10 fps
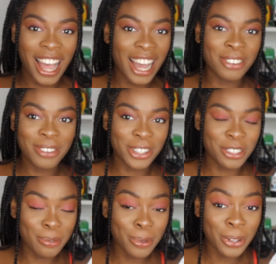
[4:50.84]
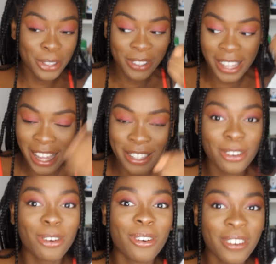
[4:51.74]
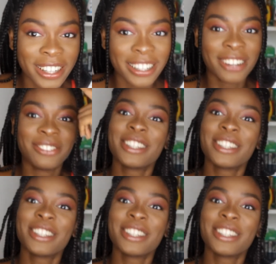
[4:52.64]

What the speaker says: I'm about to put you guys on.